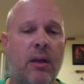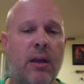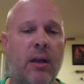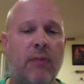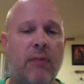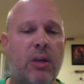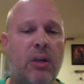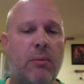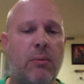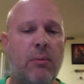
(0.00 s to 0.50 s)

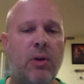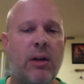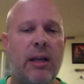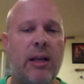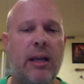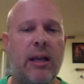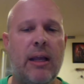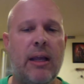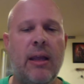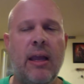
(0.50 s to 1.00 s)
of
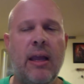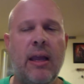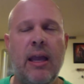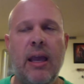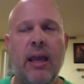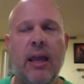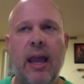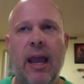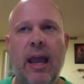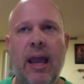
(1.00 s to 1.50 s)
community.
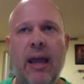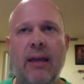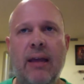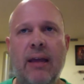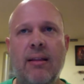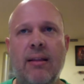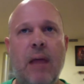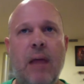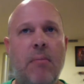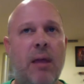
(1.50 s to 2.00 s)

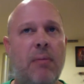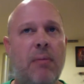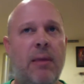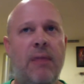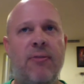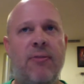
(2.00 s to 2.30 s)
And that may be